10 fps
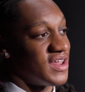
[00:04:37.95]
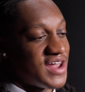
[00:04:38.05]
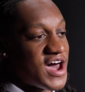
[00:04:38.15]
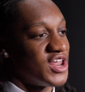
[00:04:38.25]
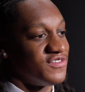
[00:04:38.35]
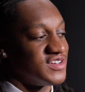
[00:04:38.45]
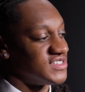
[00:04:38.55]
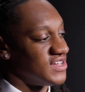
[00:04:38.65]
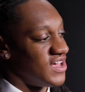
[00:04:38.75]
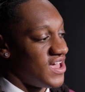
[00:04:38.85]
a lot of
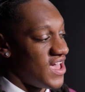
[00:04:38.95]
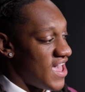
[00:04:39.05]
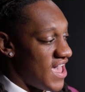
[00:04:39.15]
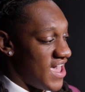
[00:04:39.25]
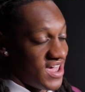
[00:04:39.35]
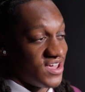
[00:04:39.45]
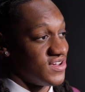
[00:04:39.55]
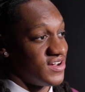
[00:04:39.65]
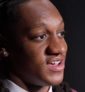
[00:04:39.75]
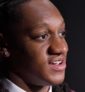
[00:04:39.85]
us at a
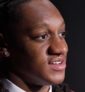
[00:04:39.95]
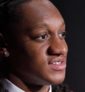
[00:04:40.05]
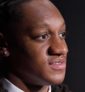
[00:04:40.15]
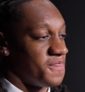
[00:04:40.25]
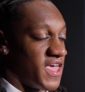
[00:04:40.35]
young age.